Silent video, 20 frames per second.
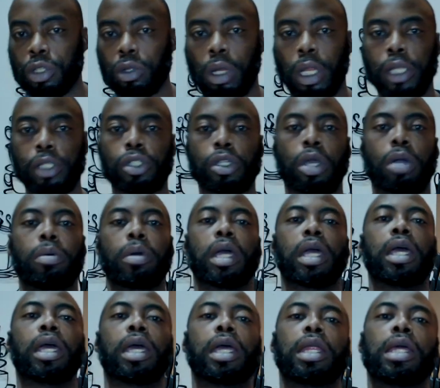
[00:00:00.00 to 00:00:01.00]
So let's go
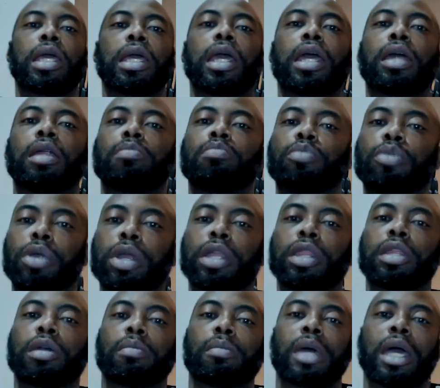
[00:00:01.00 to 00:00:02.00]
ahead and
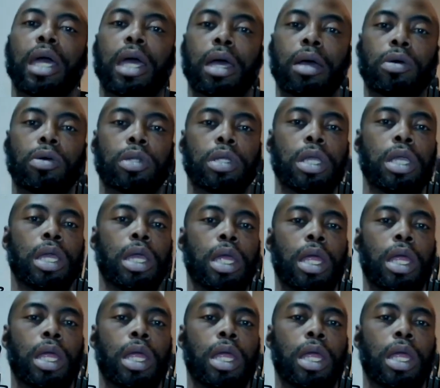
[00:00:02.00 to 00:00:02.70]
bring them out.